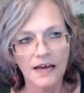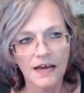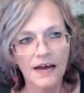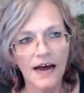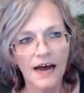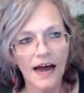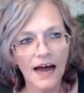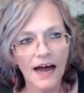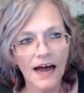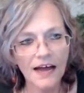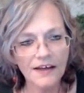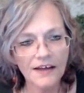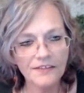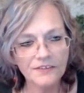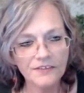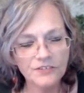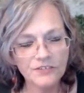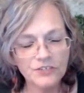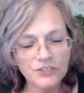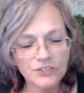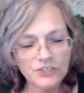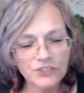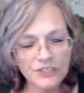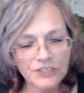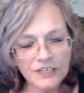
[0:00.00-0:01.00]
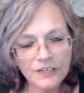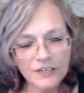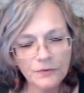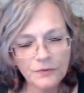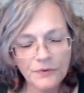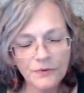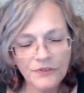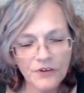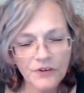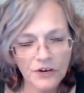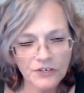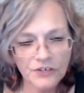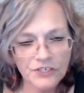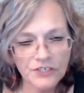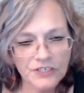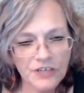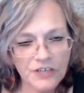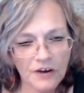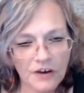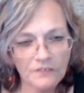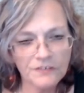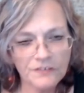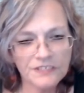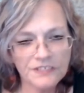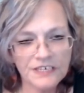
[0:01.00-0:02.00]
Hi, this is Sheila with Conscious
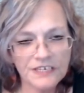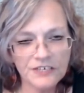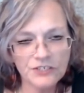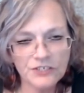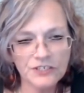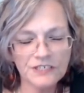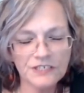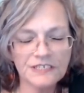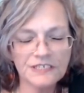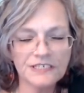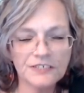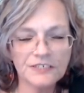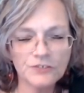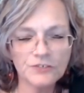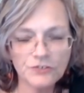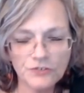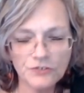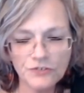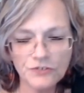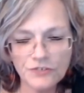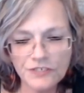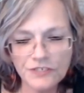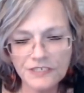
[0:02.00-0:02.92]
Conversation Central.